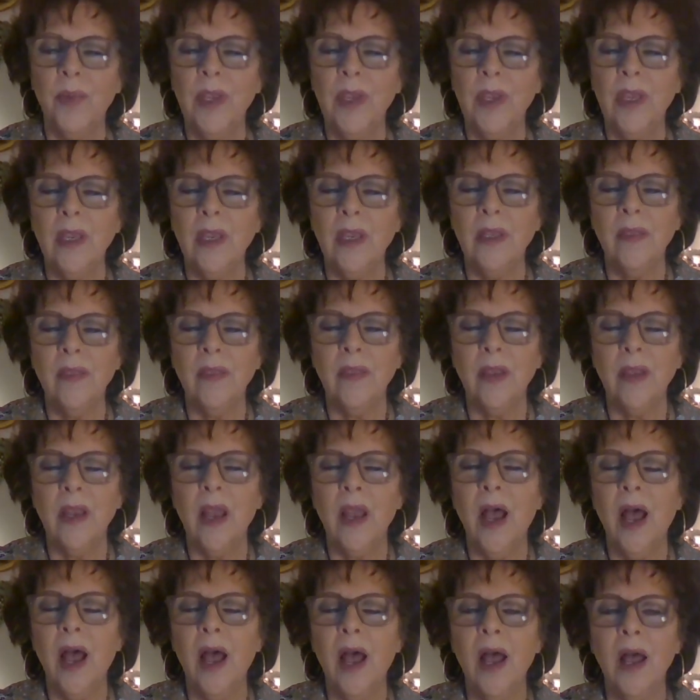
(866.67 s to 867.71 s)
Be in the
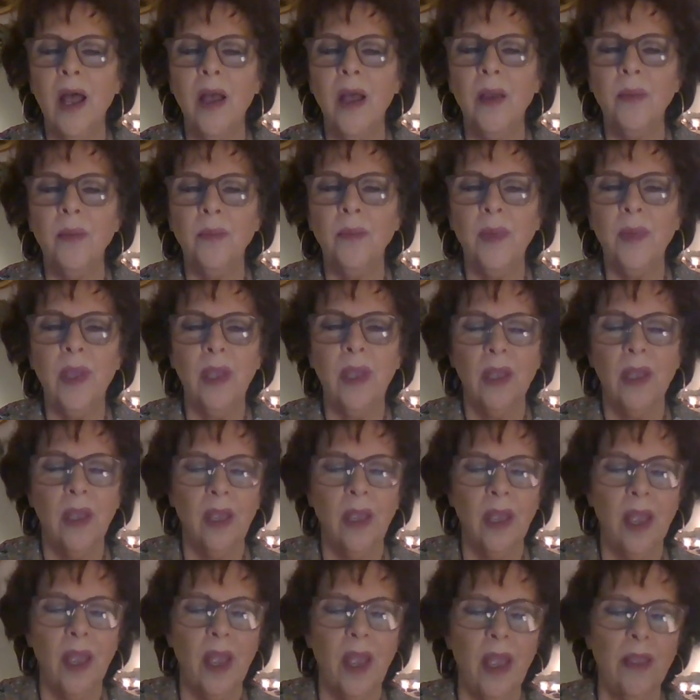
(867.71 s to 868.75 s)
calm
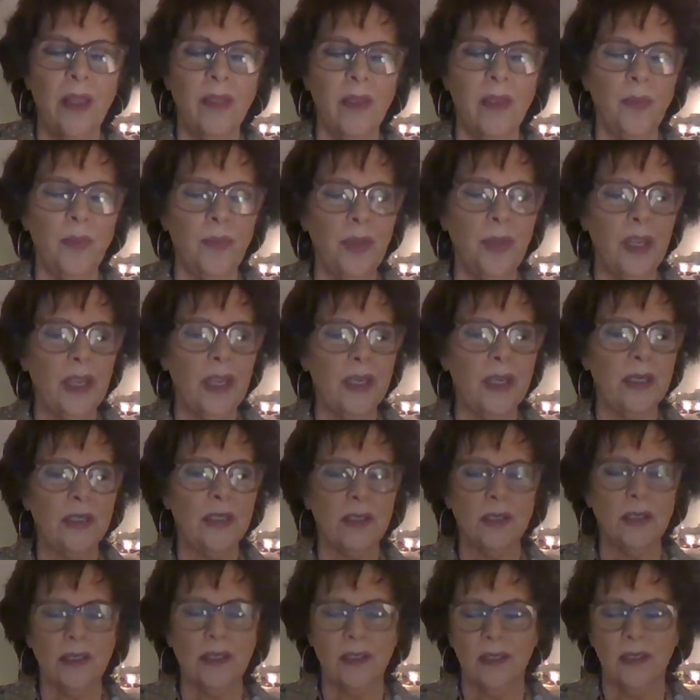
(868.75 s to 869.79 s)
and the
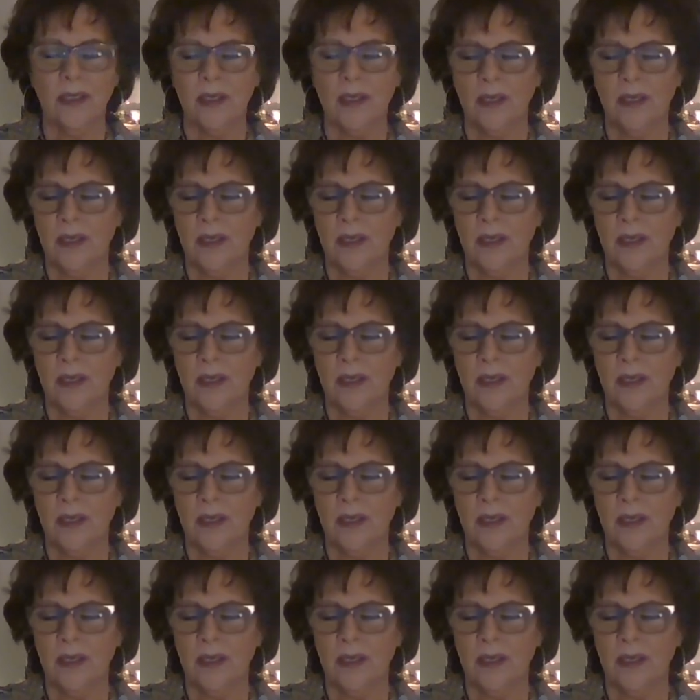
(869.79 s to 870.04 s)
peace,